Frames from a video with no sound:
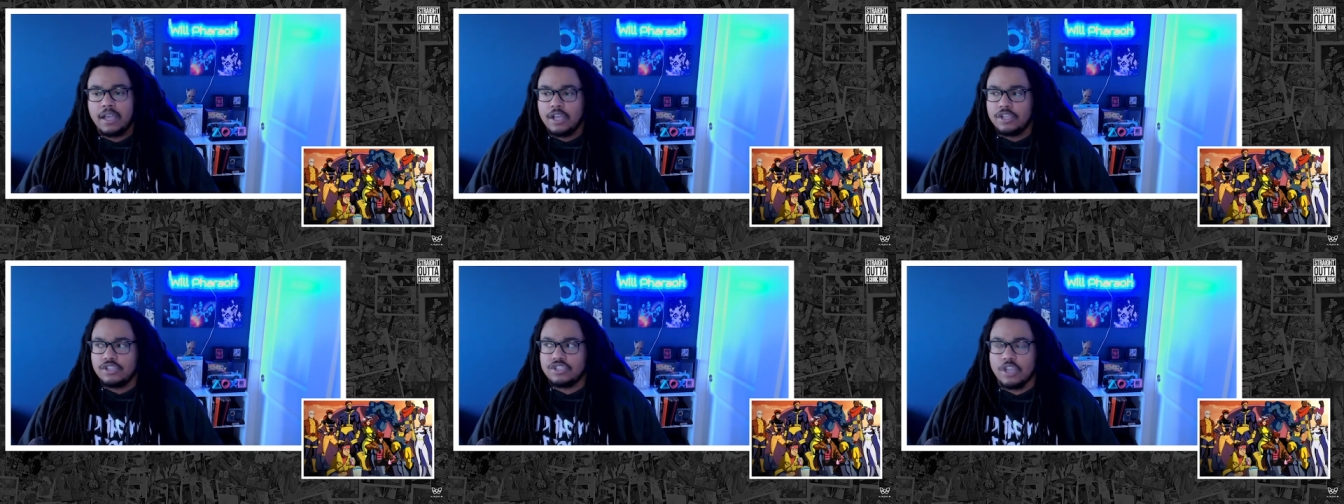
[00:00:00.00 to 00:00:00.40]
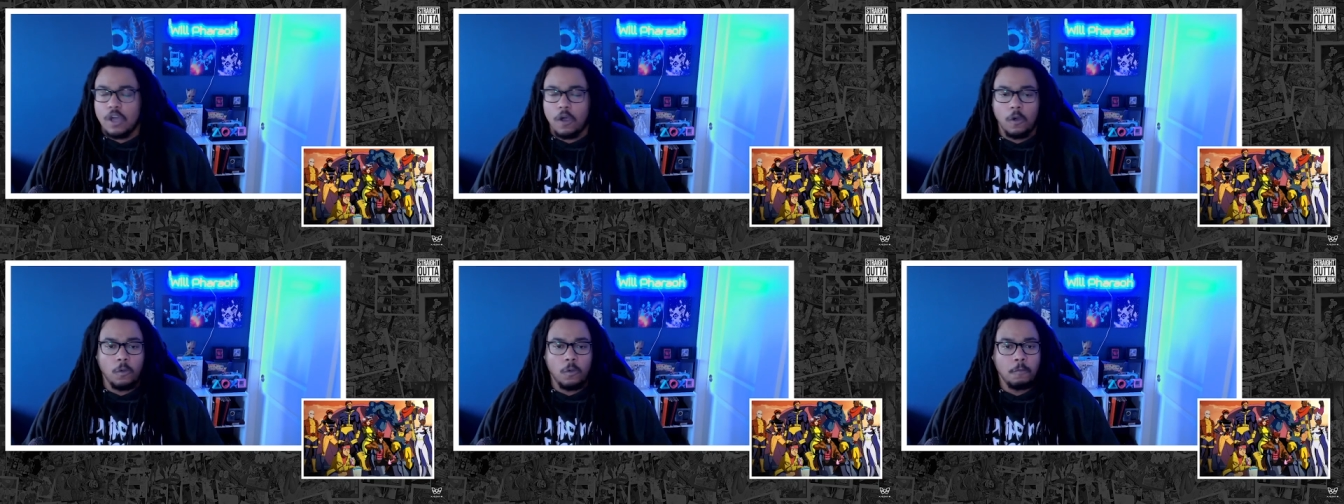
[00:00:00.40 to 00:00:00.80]

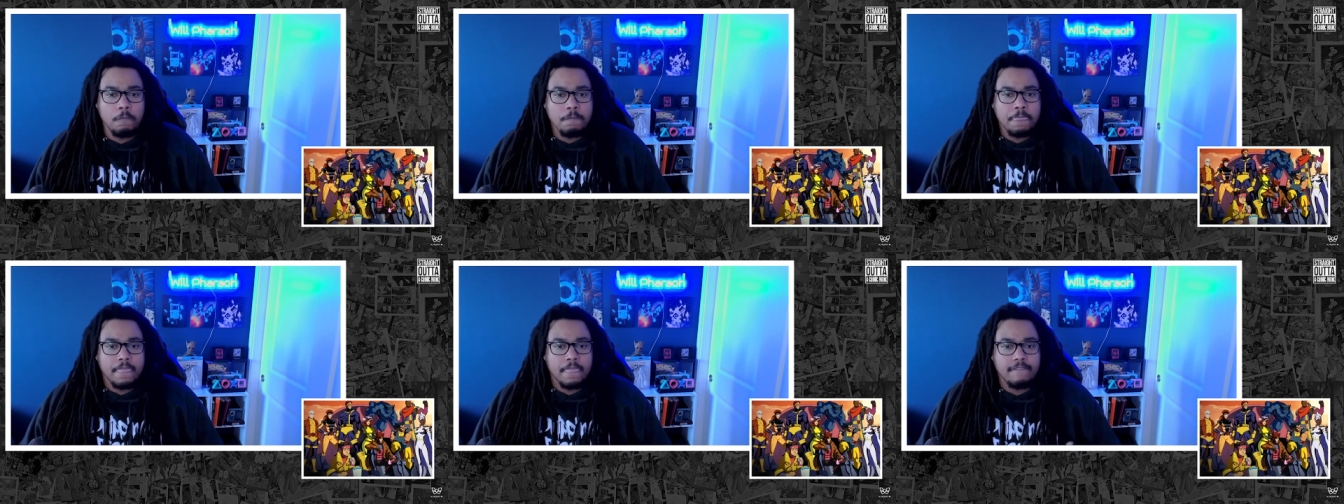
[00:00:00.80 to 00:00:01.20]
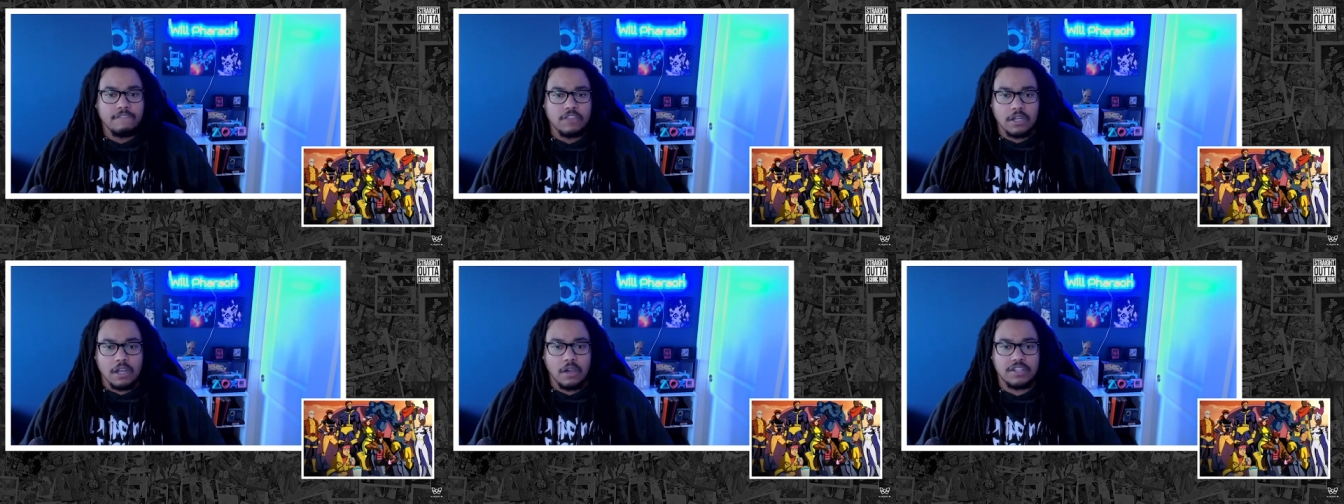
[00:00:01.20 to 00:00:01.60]
So,
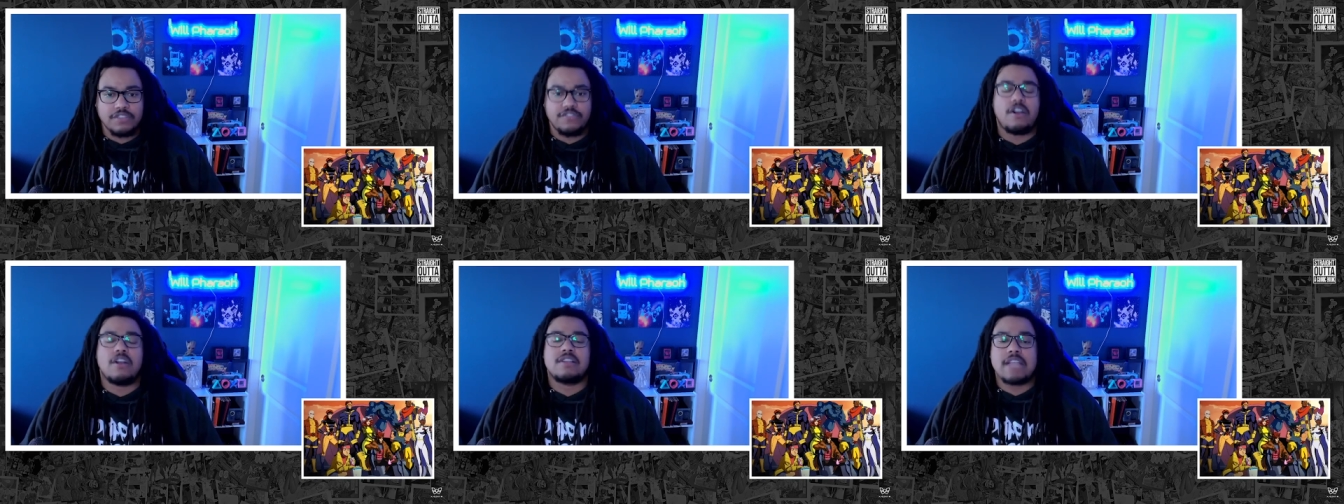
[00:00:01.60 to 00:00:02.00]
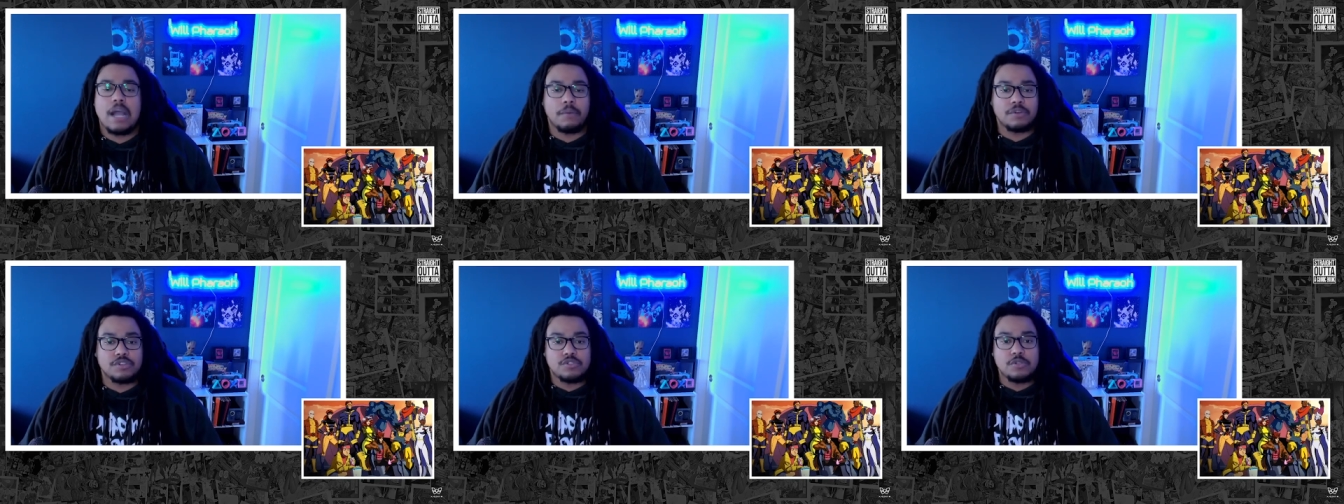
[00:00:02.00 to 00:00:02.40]
you know, as far as
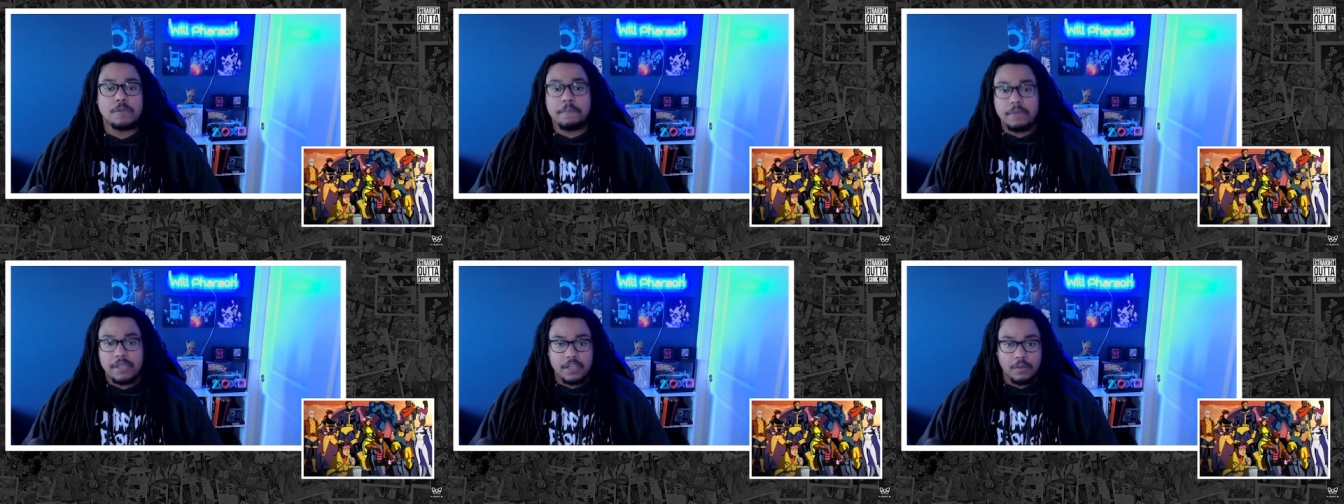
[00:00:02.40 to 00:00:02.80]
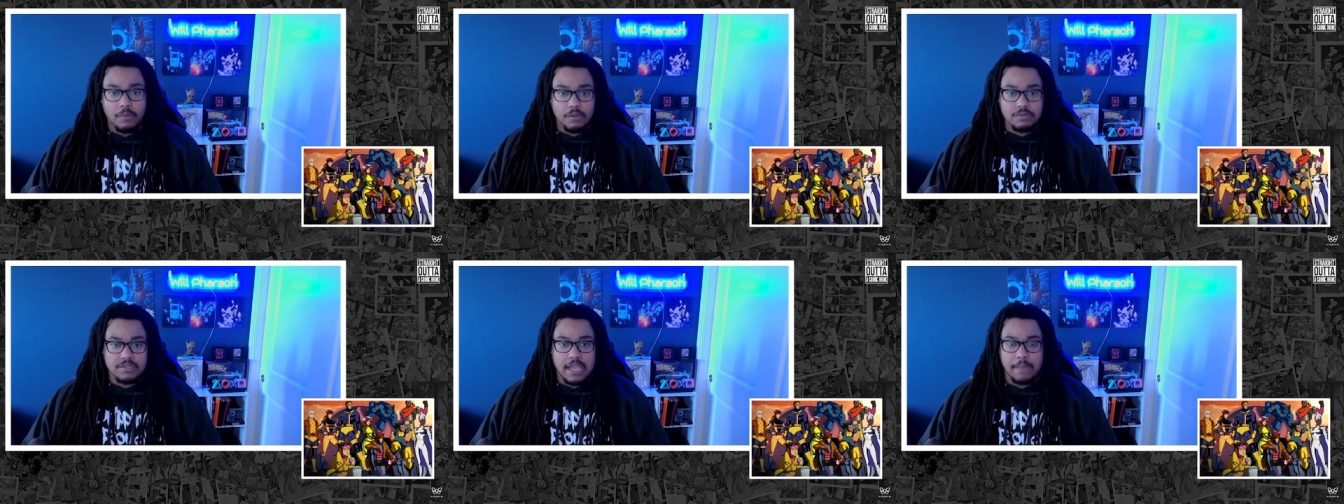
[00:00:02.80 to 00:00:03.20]
our
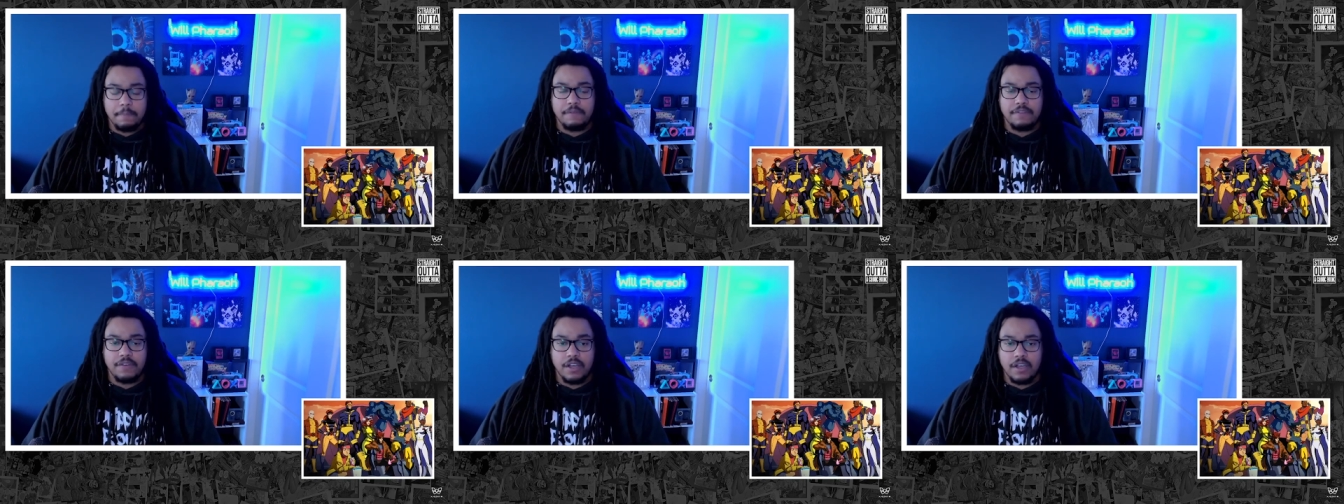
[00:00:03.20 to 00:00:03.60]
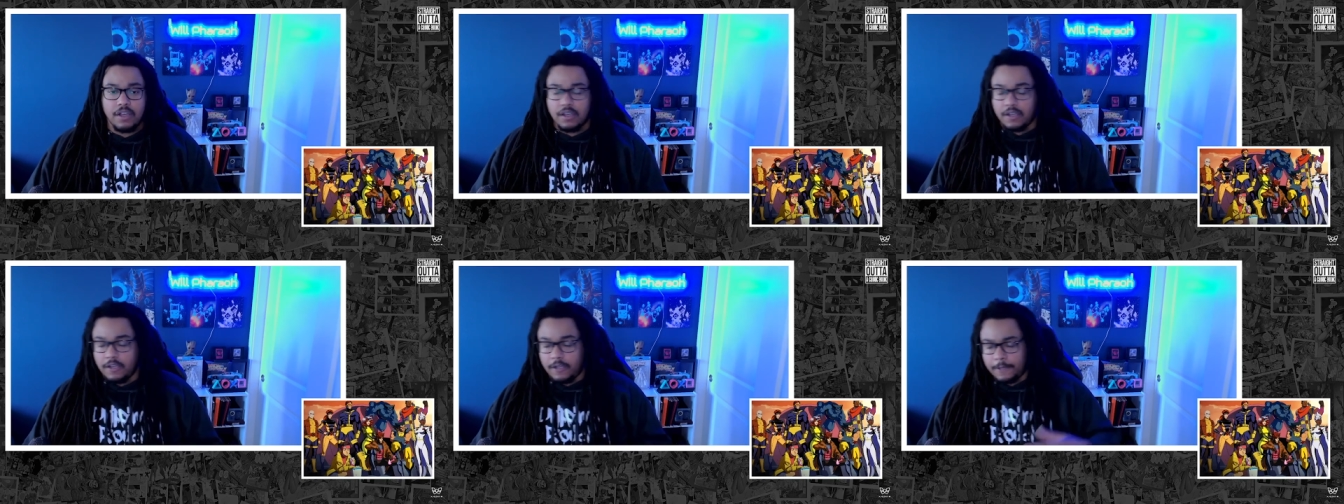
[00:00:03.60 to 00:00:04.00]
superhero type
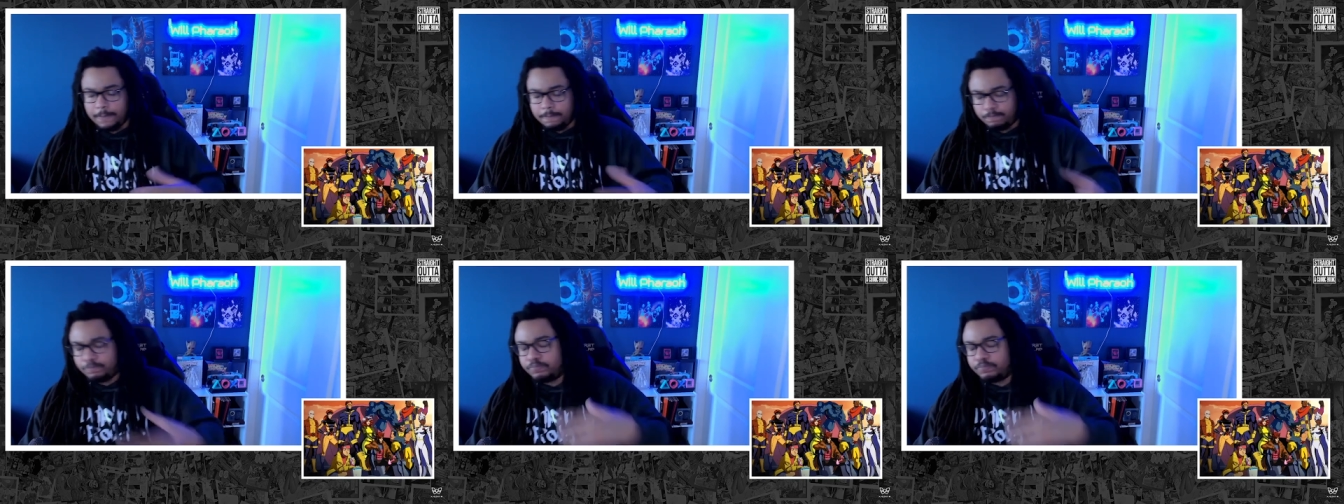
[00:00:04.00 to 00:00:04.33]
of